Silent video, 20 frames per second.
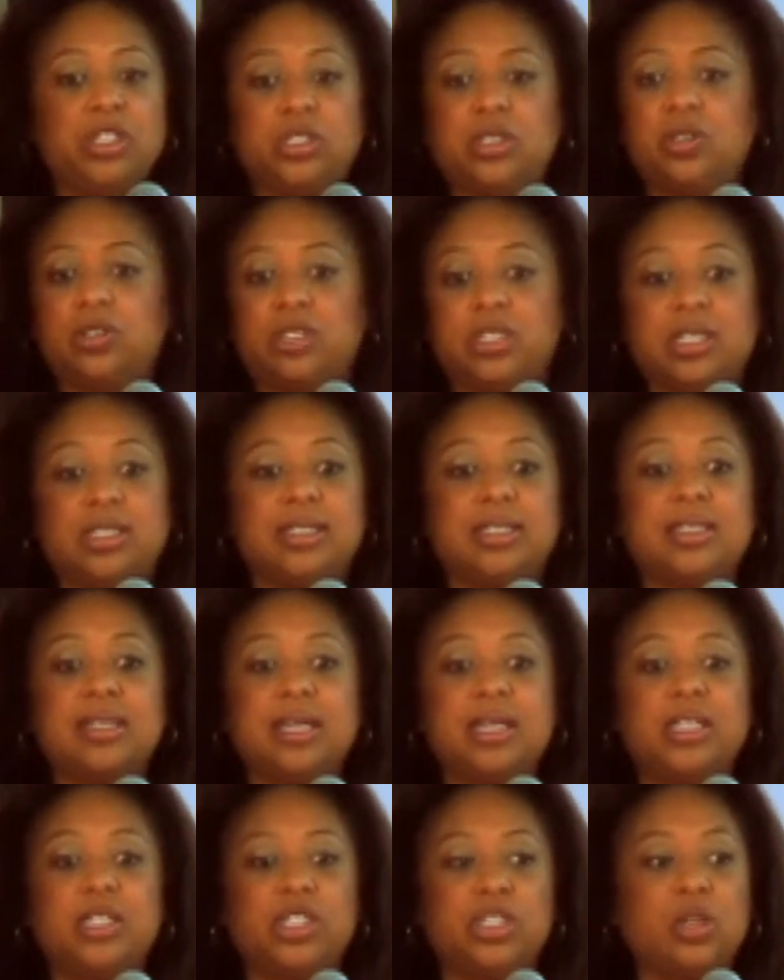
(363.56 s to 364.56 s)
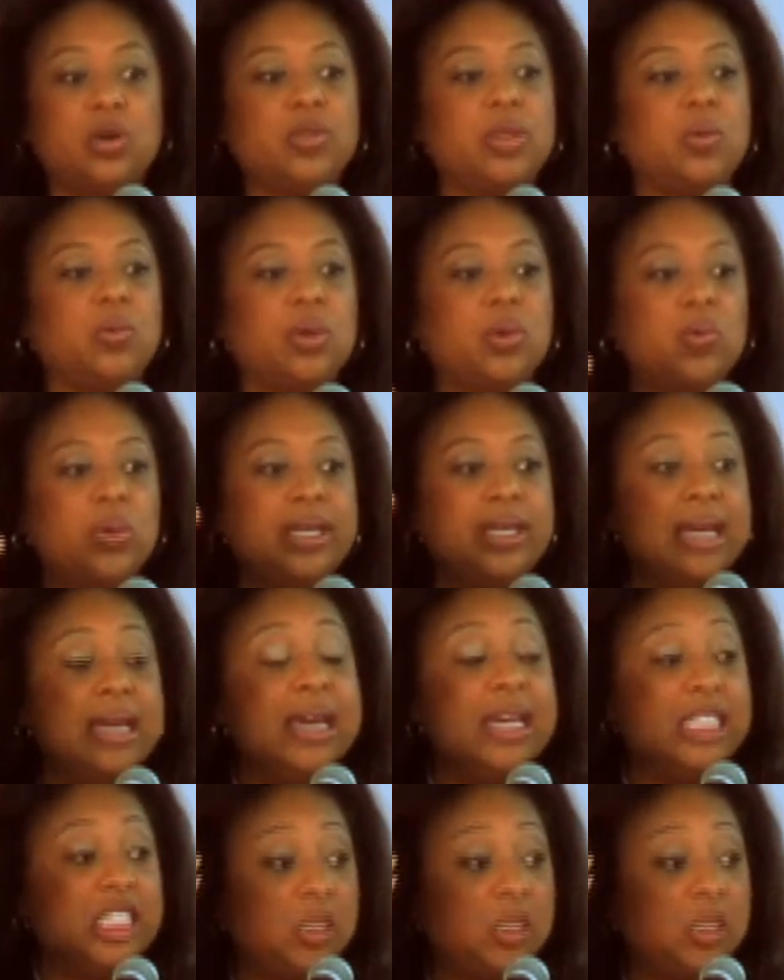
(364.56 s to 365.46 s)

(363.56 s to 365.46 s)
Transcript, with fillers: Research and studies show that when we